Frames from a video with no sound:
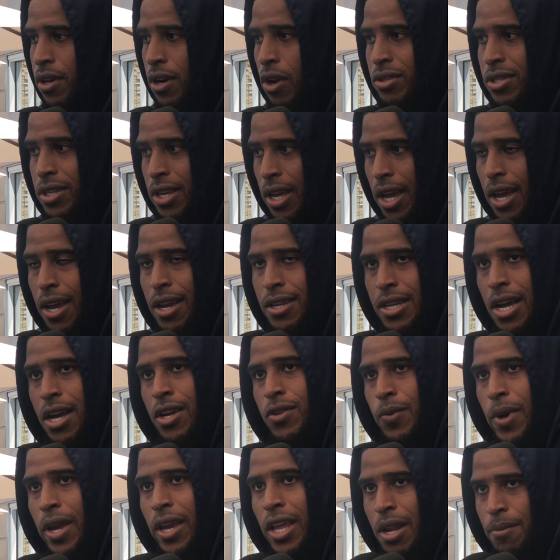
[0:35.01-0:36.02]
during OTAs, I
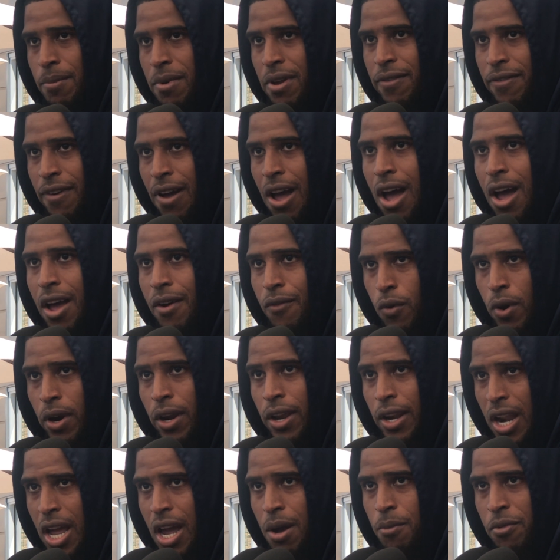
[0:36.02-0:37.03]
was waking up at five,
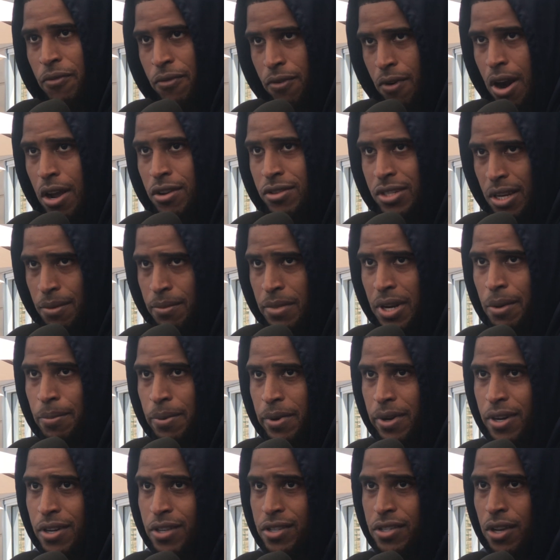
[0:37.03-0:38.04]
working out before I was coming
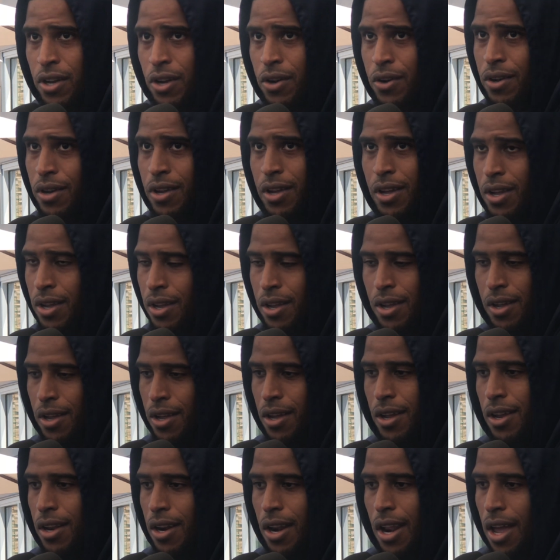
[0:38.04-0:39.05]
up here. So
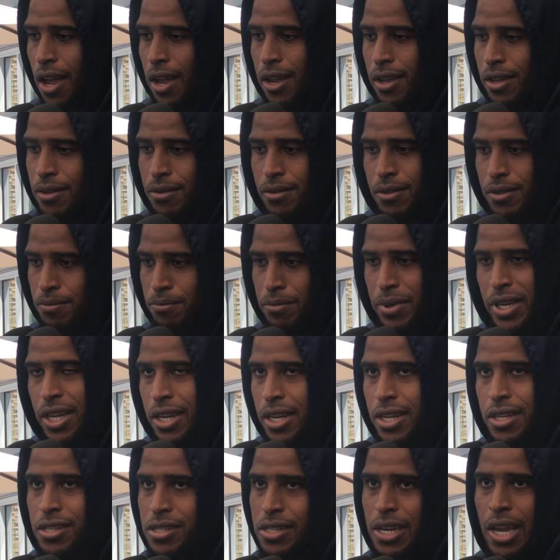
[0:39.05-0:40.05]
like
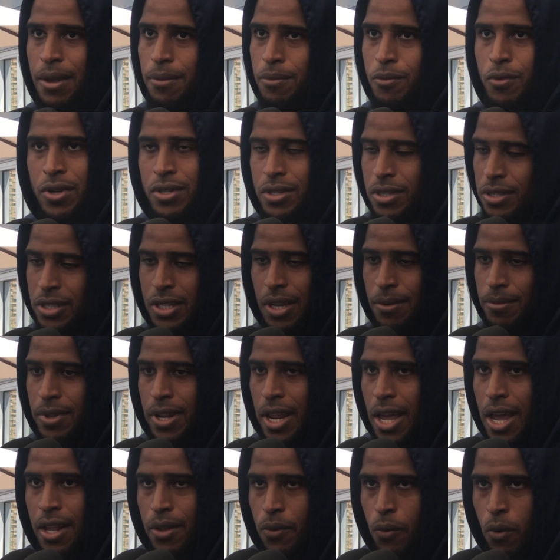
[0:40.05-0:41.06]
being in shape wasn't
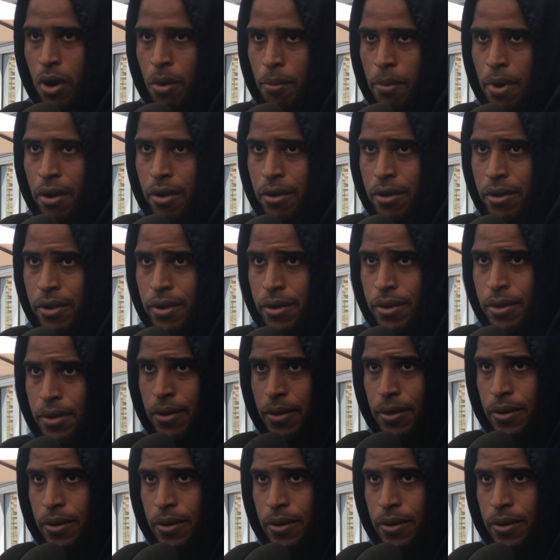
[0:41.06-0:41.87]
something they had to worry about.